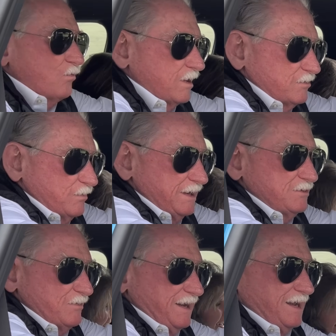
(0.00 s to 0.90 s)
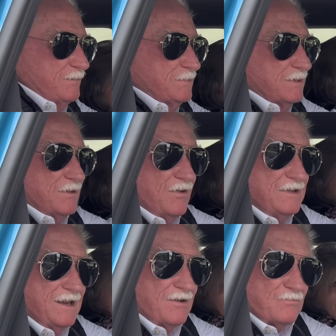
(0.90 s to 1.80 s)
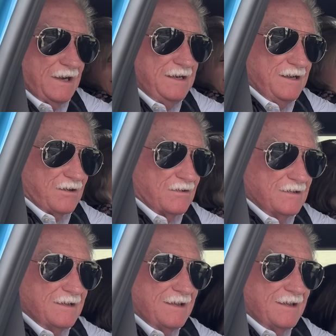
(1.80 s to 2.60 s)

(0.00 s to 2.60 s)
Where do I grab? Oh yeah, right here.